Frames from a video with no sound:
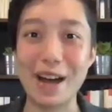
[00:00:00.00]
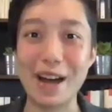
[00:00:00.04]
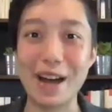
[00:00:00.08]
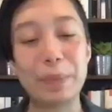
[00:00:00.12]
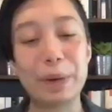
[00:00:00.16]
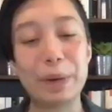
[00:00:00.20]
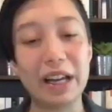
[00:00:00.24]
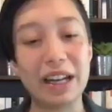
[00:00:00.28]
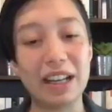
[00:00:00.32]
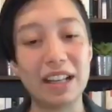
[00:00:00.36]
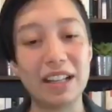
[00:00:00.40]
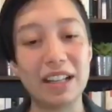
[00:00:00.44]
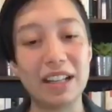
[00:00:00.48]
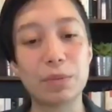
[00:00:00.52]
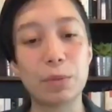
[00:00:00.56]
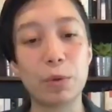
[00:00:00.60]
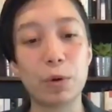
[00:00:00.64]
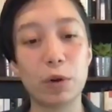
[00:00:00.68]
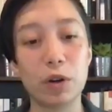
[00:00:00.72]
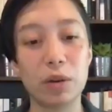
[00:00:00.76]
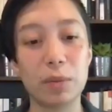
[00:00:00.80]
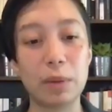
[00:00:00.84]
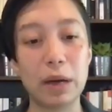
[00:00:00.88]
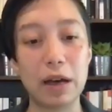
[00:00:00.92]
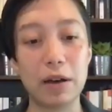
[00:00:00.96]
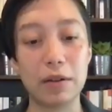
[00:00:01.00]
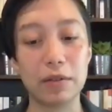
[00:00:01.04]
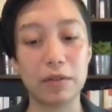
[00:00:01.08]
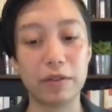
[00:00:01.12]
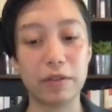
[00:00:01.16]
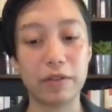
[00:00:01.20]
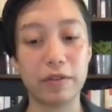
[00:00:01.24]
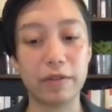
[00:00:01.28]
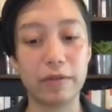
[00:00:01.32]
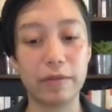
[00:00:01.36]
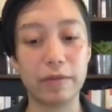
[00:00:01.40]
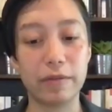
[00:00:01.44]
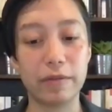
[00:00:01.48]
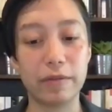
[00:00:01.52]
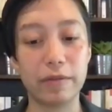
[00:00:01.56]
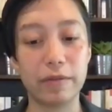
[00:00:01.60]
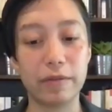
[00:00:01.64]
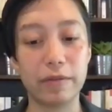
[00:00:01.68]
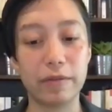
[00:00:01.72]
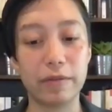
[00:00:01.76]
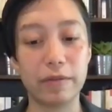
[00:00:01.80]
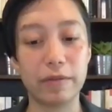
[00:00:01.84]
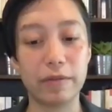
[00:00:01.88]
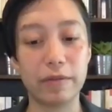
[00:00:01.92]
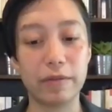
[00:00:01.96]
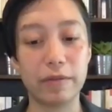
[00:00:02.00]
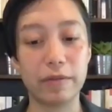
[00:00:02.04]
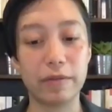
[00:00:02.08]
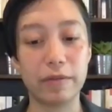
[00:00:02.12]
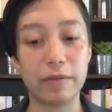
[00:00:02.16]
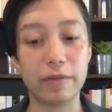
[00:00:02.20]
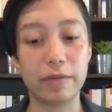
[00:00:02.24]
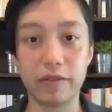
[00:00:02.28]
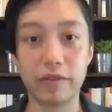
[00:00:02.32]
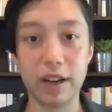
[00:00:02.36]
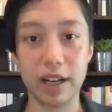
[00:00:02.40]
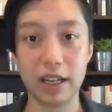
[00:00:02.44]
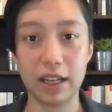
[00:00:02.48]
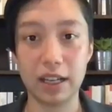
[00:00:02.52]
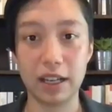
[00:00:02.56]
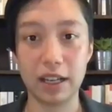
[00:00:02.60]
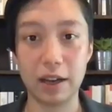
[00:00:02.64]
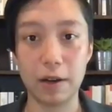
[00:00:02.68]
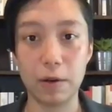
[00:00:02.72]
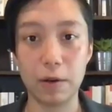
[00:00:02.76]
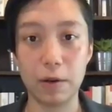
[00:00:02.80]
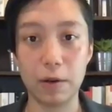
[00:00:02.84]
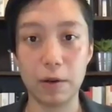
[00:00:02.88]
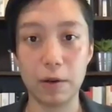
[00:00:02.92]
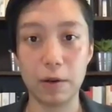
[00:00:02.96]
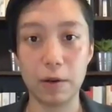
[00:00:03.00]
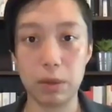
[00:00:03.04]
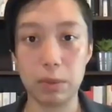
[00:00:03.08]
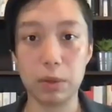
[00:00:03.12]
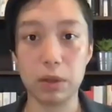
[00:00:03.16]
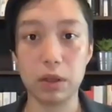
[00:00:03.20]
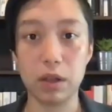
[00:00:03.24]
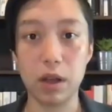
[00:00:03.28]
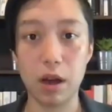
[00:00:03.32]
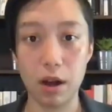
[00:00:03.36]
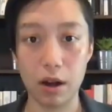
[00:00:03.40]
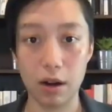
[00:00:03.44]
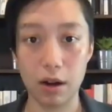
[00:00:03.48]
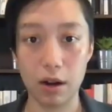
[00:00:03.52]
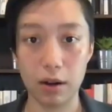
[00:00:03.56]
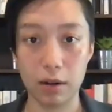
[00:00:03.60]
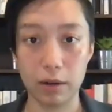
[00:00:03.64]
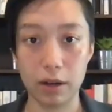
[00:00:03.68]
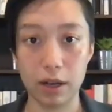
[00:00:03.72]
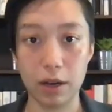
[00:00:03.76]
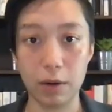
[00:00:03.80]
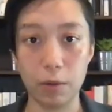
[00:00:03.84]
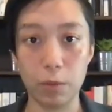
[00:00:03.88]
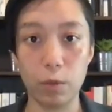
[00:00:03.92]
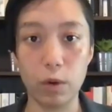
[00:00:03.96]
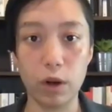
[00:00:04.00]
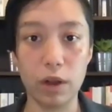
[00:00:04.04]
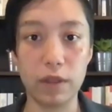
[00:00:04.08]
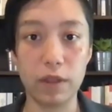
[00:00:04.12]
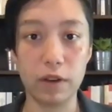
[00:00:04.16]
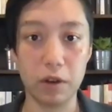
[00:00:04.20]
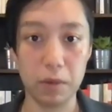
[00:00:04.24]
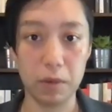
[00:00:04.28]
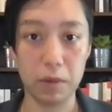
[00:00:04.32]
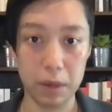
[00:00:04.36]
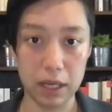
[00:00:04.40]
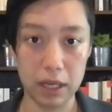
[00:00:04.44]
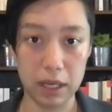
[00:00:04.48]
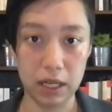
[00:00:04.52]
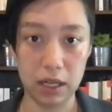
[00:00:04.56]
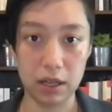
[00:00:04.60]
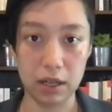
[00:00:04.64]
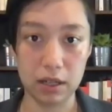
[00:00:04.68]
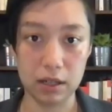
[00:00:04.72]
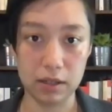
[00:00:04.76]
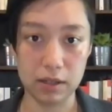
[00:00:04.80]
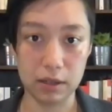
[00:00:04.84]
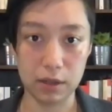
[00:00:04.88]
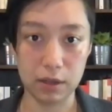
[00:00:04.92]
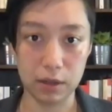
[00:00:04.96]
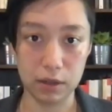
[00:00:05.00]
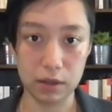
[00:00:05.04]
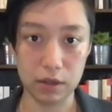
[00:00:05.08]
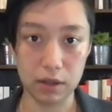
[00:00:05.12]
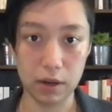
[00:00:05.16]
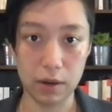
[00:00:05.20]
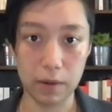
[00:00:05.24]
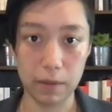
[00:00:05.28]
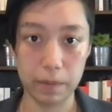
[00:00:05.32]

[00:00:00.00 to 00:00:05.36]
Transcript: But it's more about the homework of finding out where people are and what their immediate concerns are.